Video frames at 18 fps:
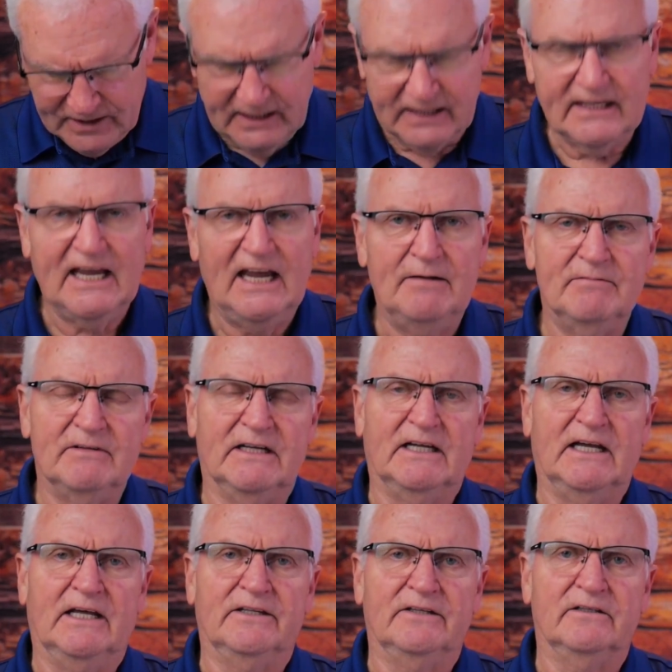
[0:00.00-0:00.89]
they came
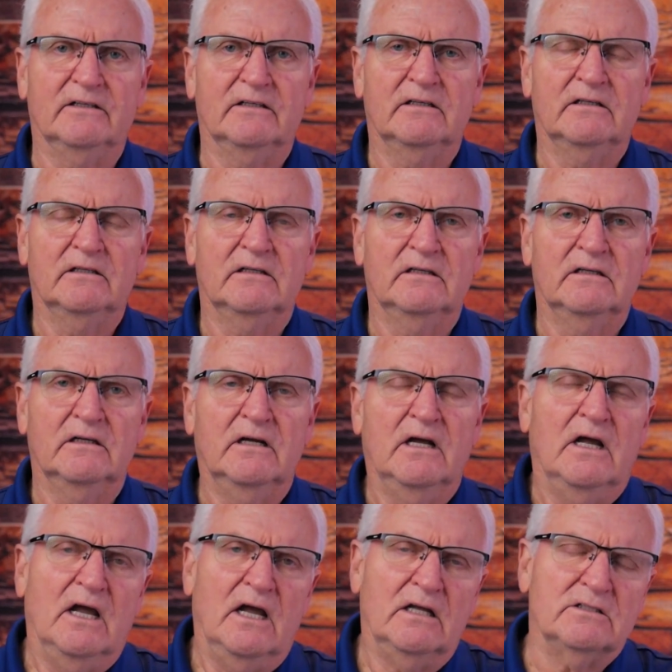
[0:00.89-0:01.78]
together.
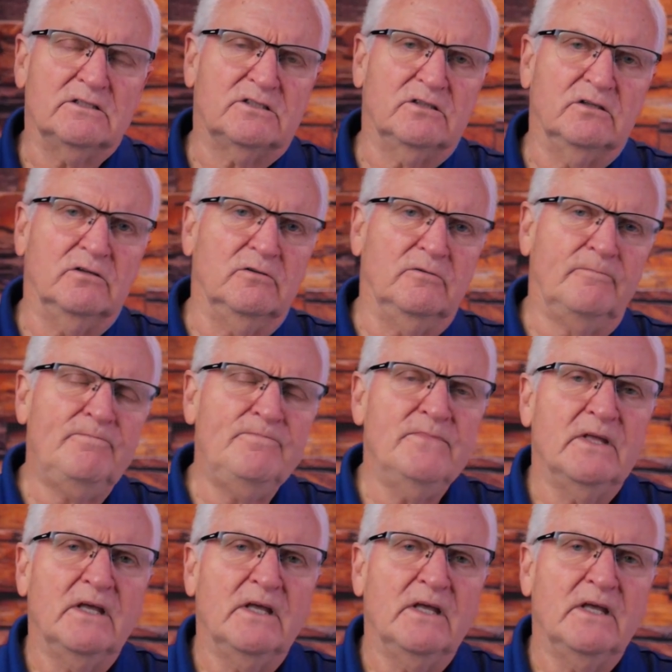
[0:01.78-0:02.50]
And so